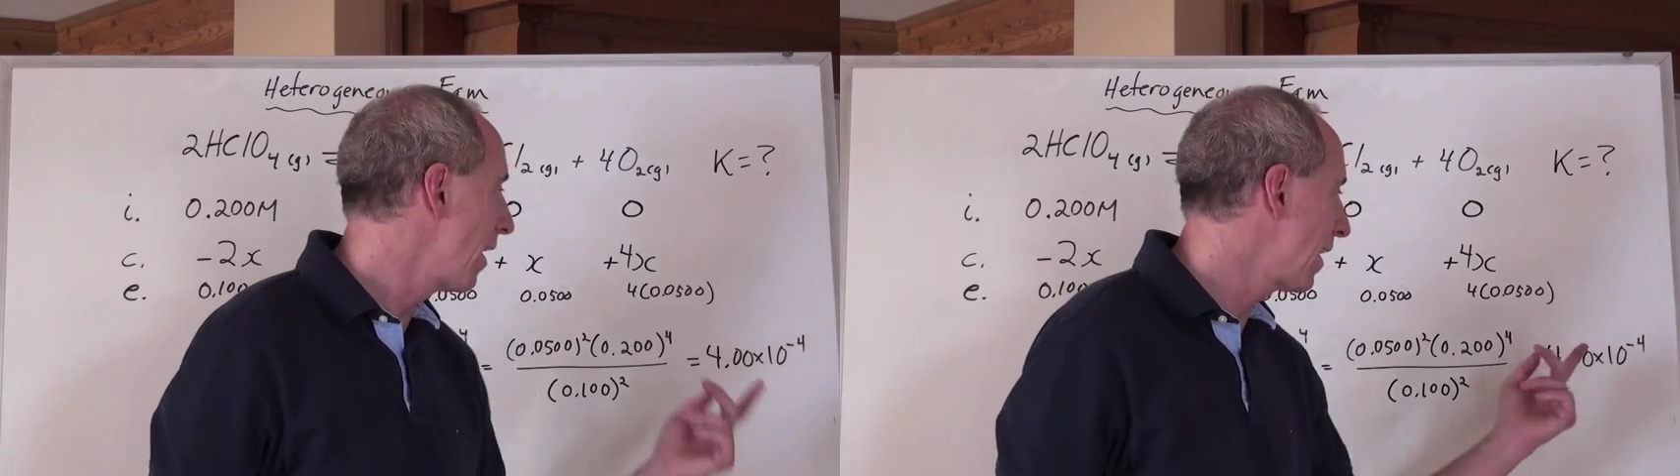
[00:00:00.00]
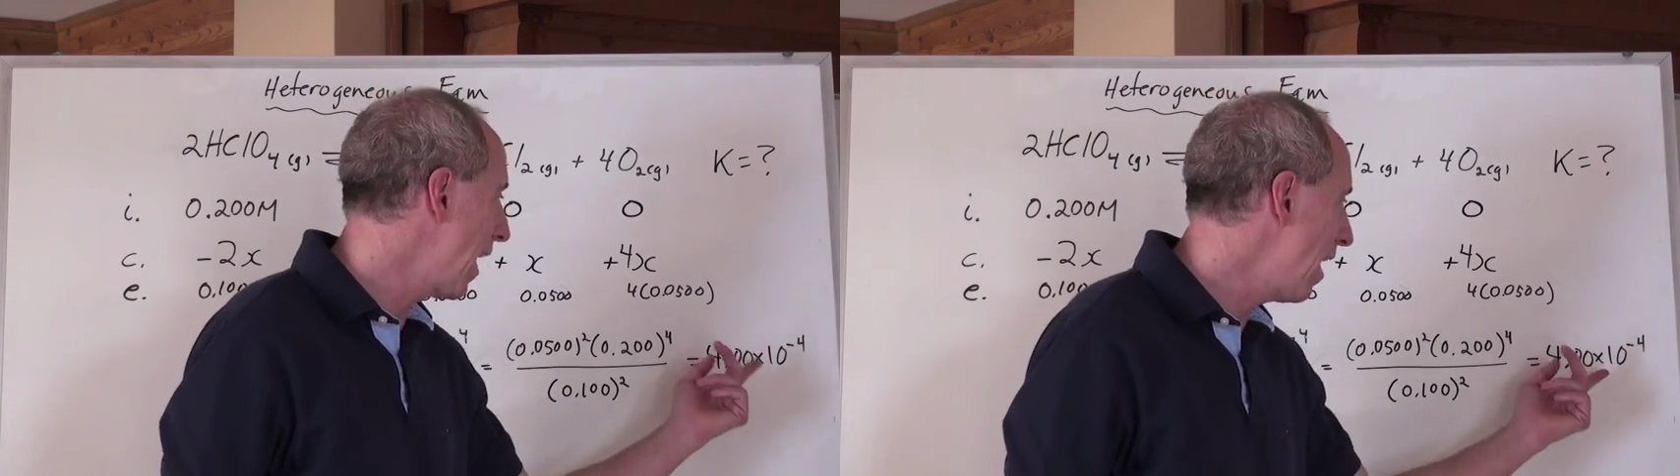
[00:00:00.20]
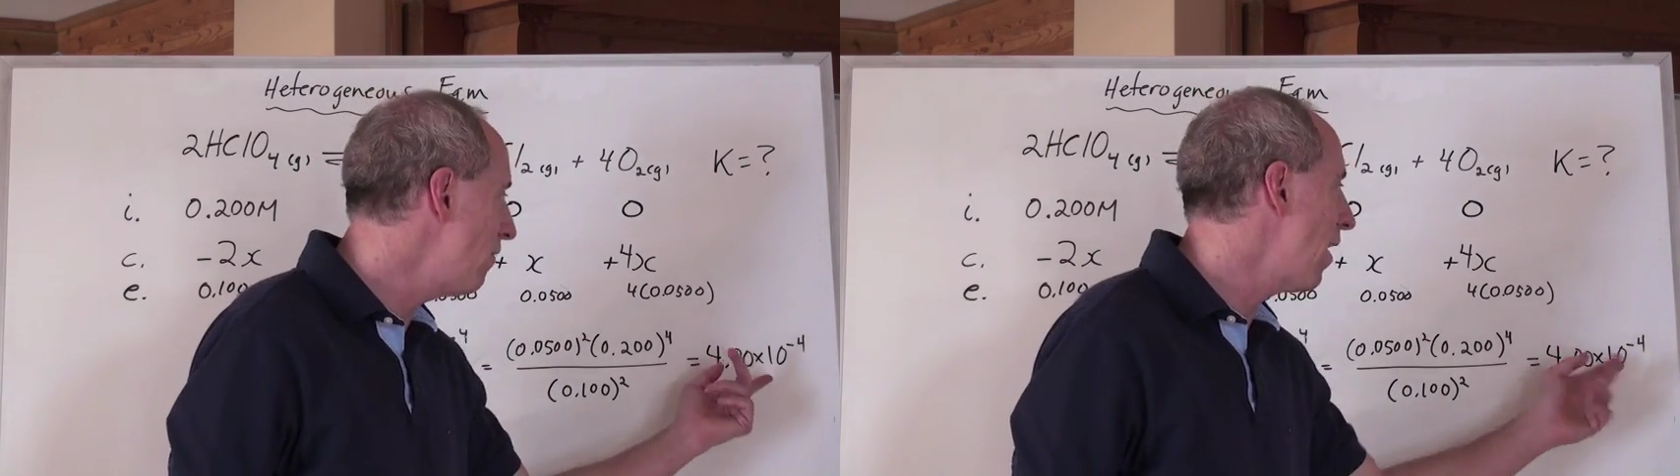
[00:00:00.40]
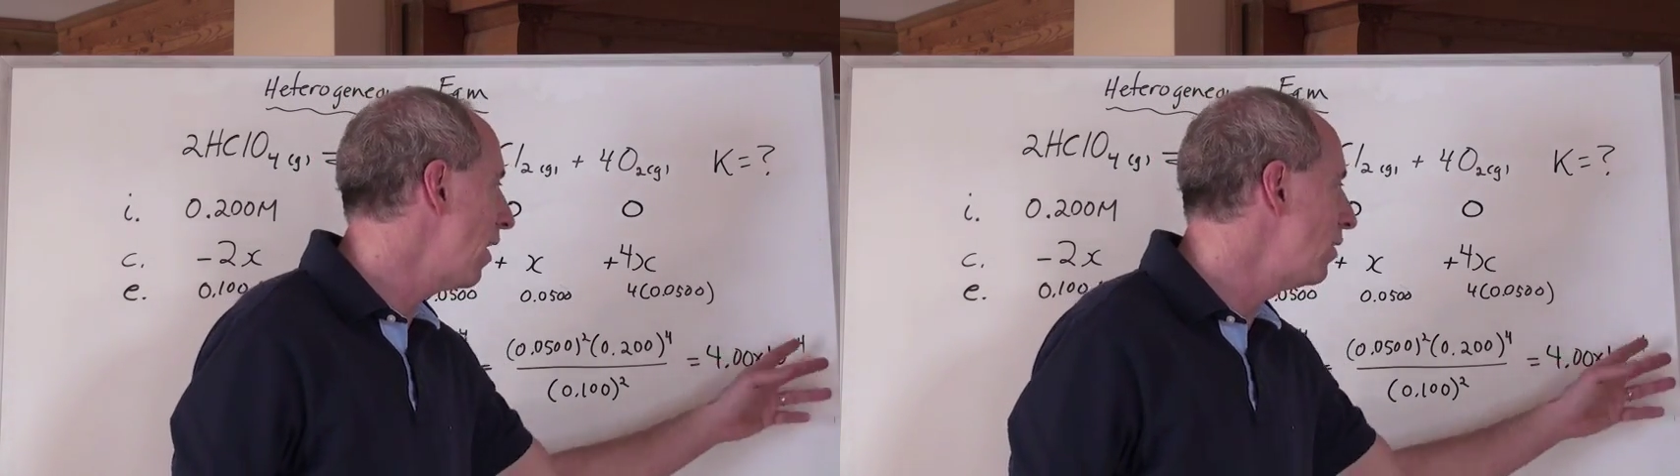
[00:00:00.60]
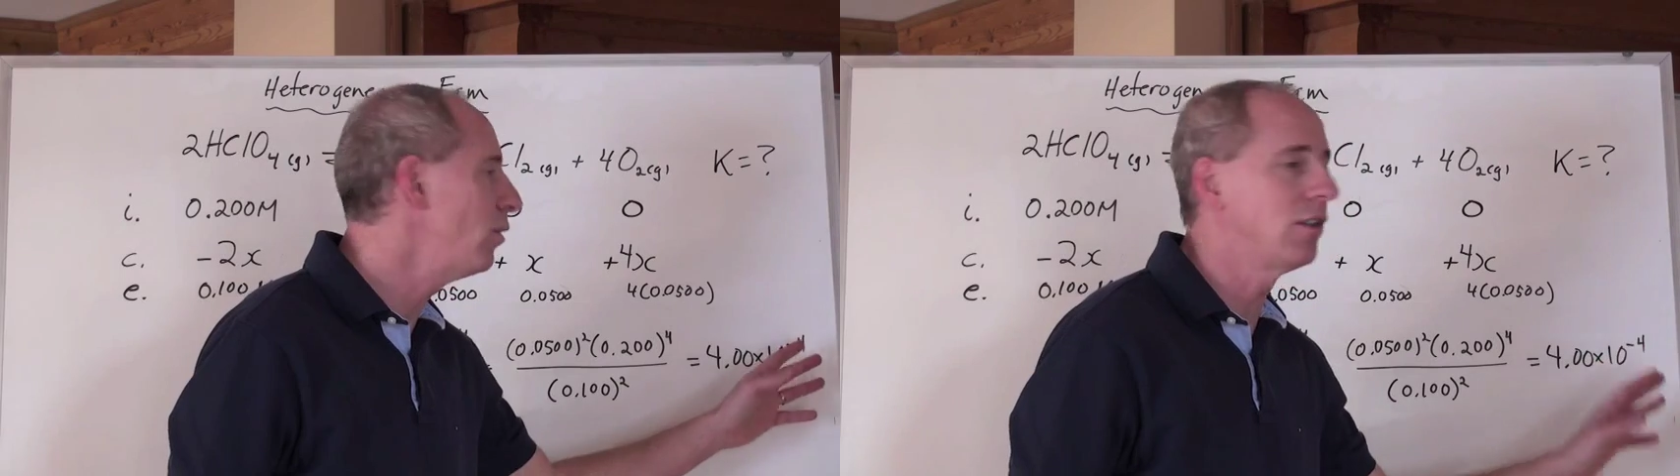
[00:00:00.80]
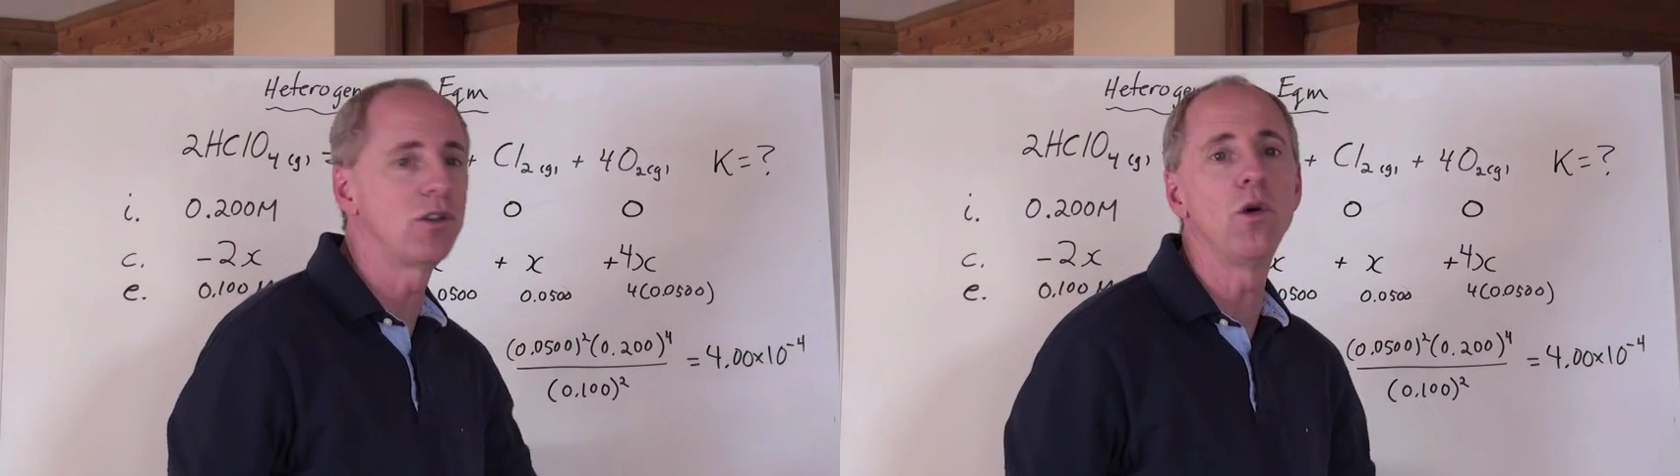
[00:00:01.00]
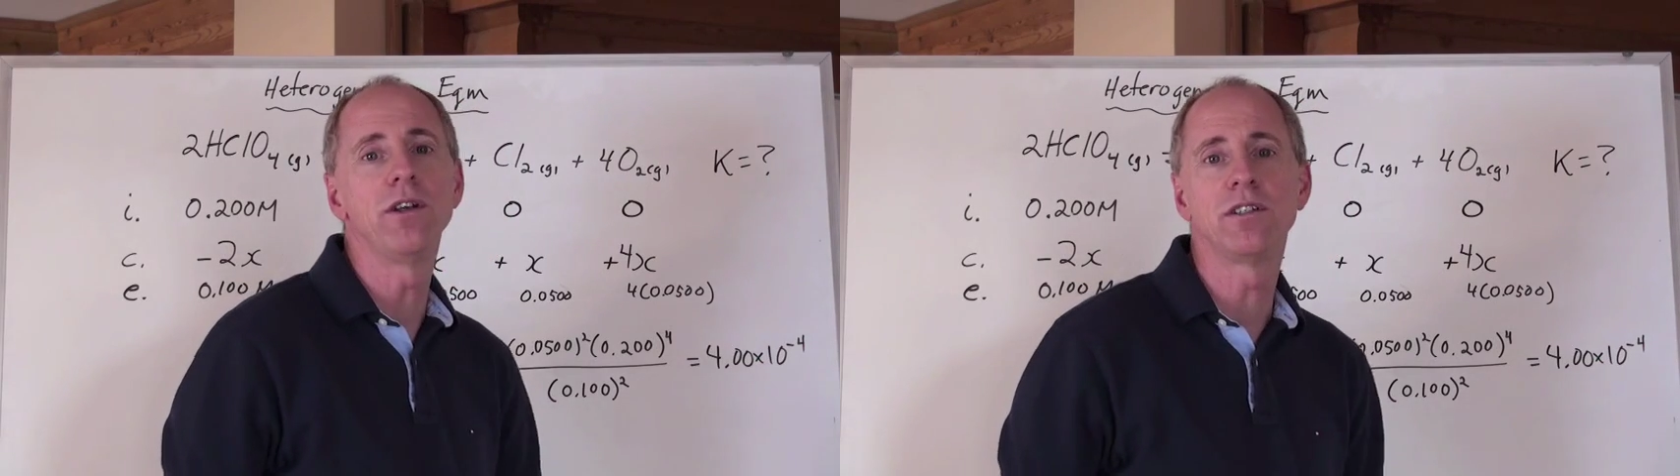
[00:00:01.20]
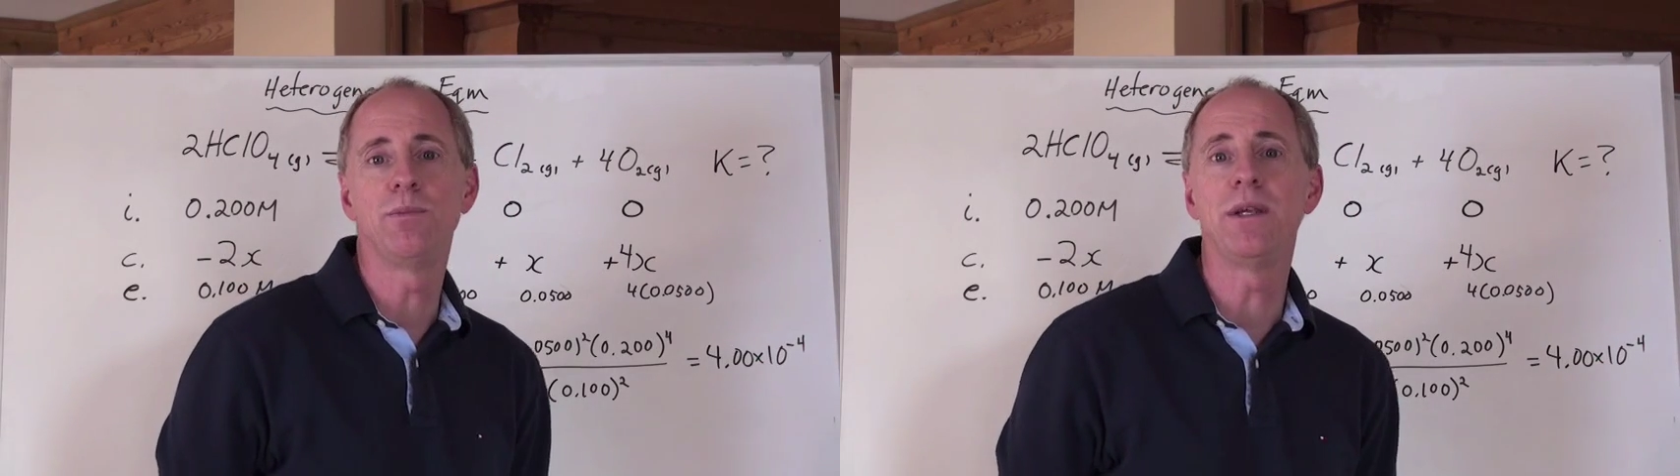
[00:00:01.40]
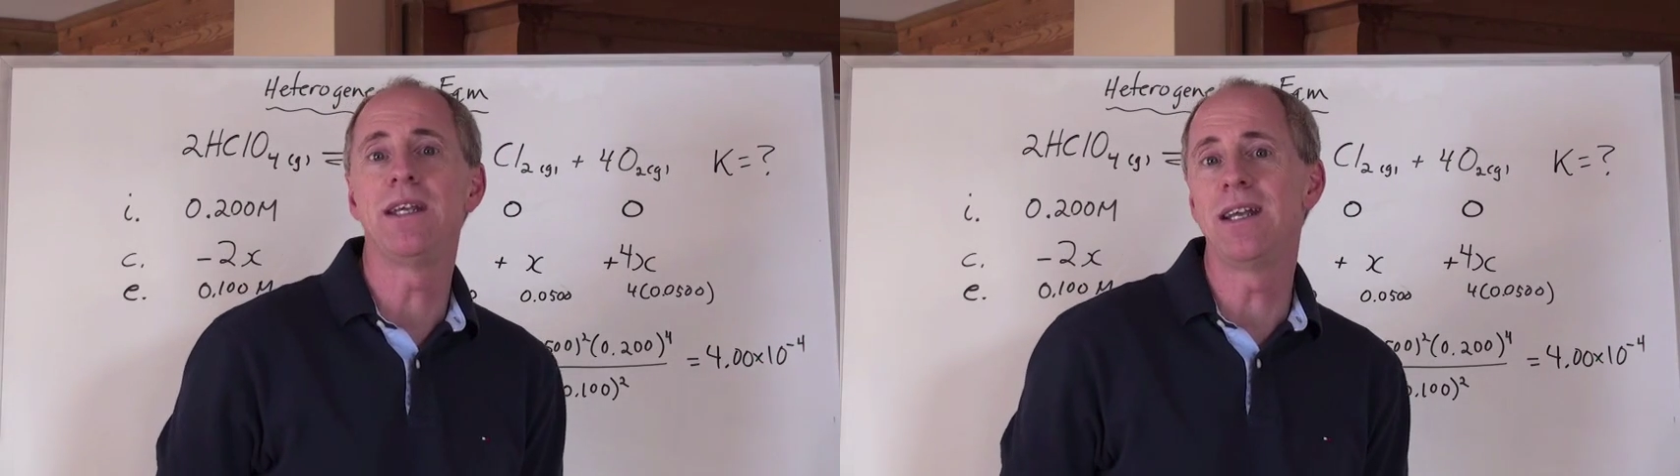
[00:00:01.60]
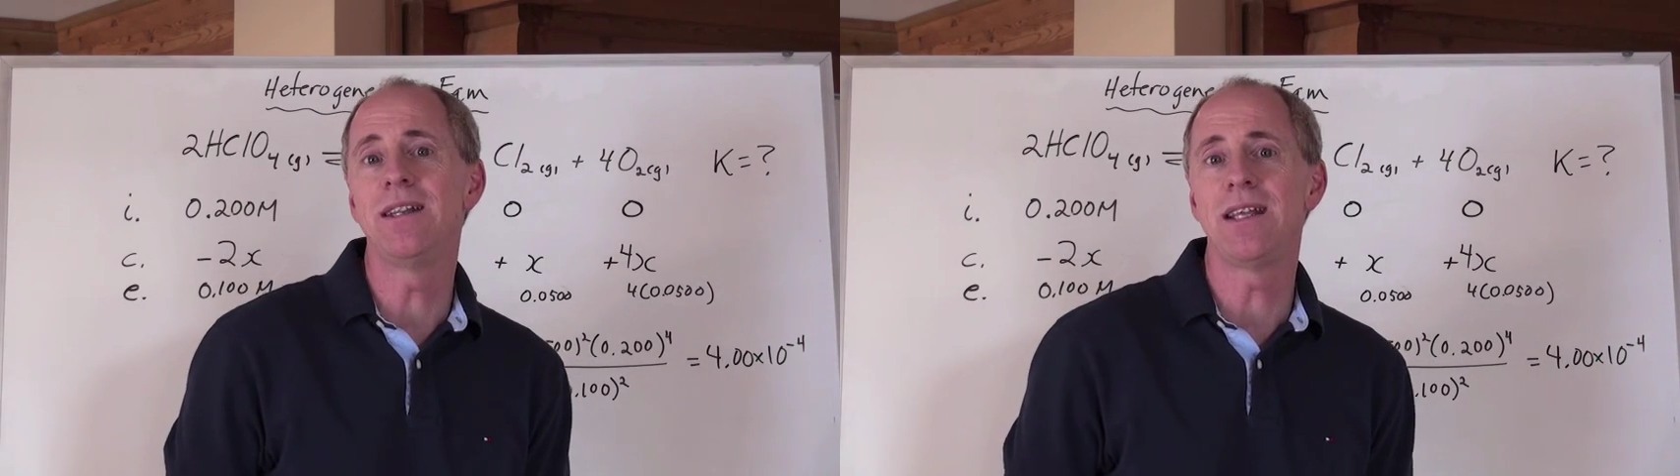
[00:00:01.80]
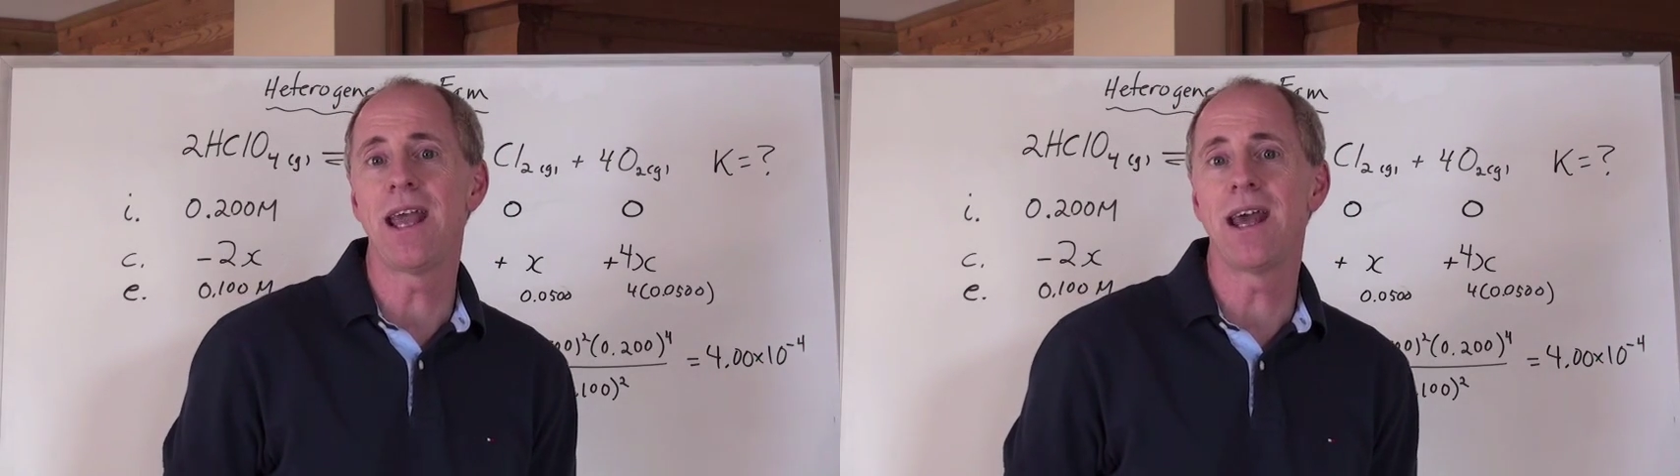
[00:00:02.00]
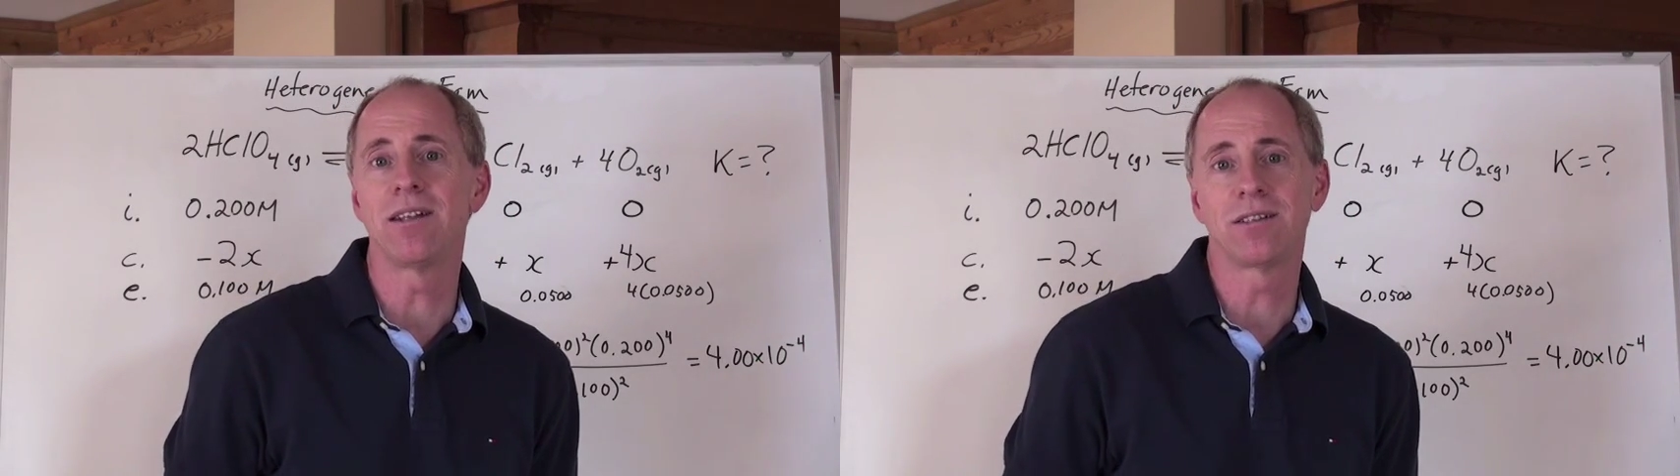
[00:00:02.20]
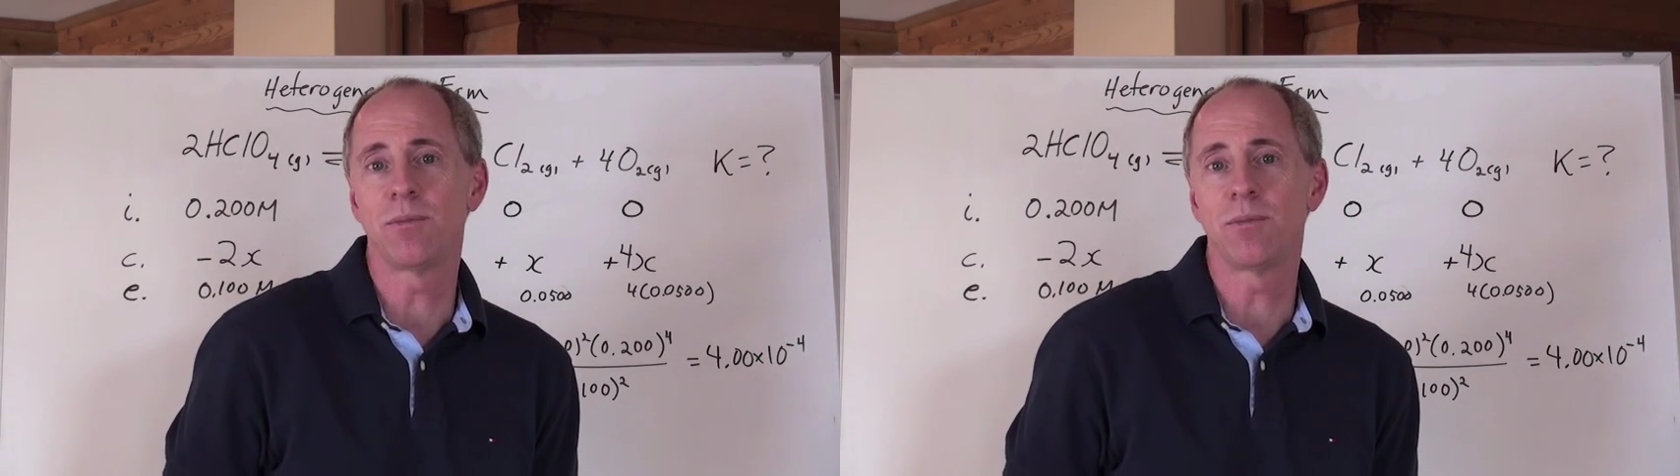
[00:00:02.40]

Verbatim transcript: A k value is going to be, in the end,